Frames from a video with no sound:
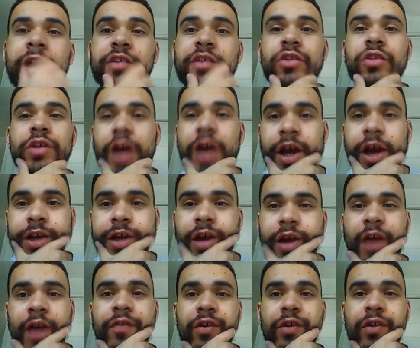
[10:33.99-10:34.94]
I think
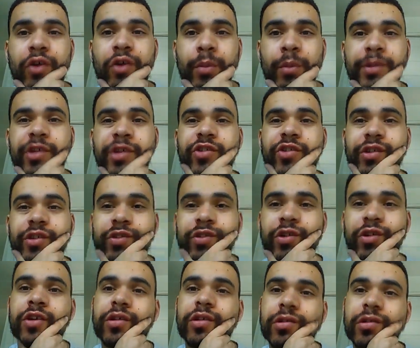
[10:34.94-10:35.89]
competition is good.
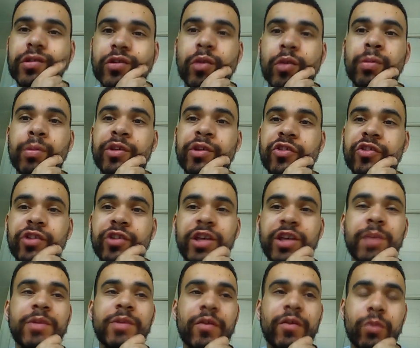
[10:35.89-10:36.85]
Competition keeps
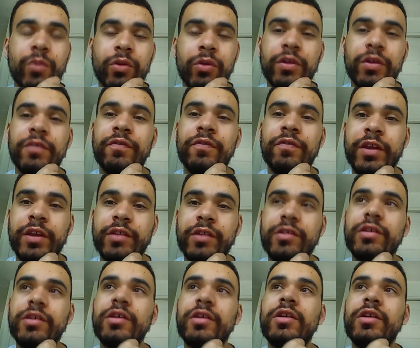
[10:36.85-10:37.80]
everyone on their feet,
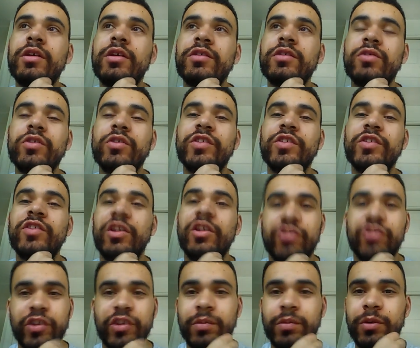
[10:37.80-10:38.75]
as long as it's
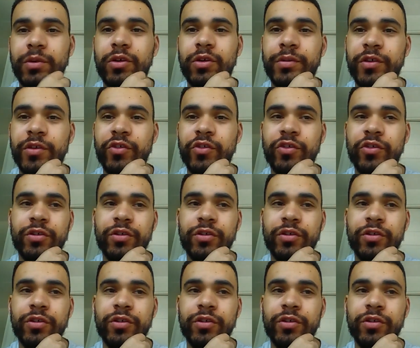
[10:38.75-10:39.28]
legitimate competition.